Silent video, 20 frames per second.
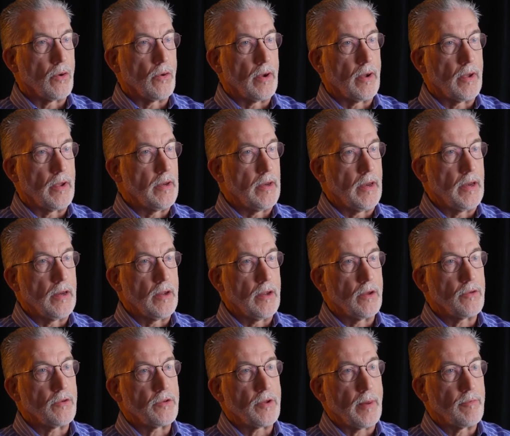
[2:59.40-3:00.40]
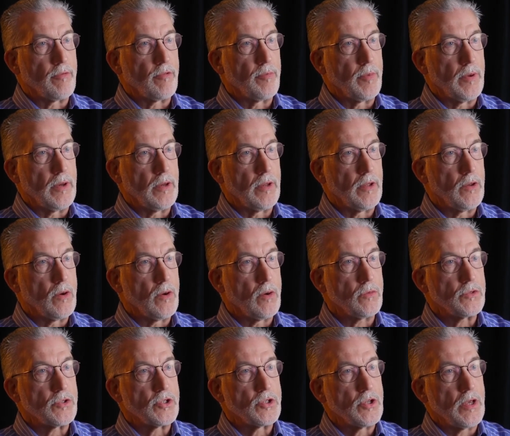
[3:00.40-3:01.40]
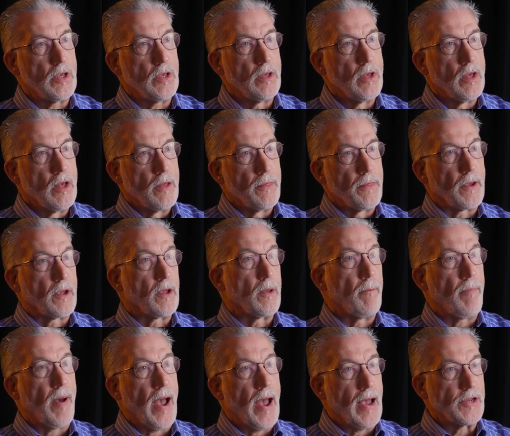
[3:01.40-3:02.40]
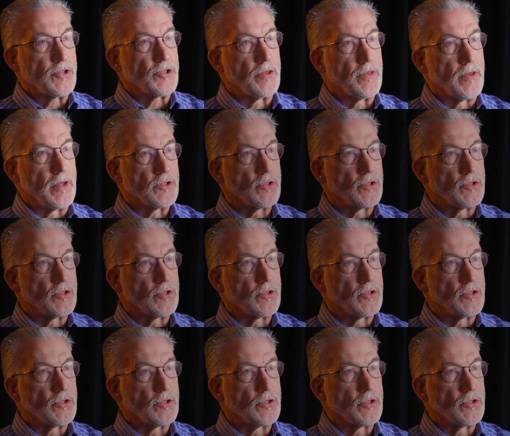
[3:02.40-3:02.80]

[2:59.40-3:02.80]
in any other type of media, you don't see the compassion that's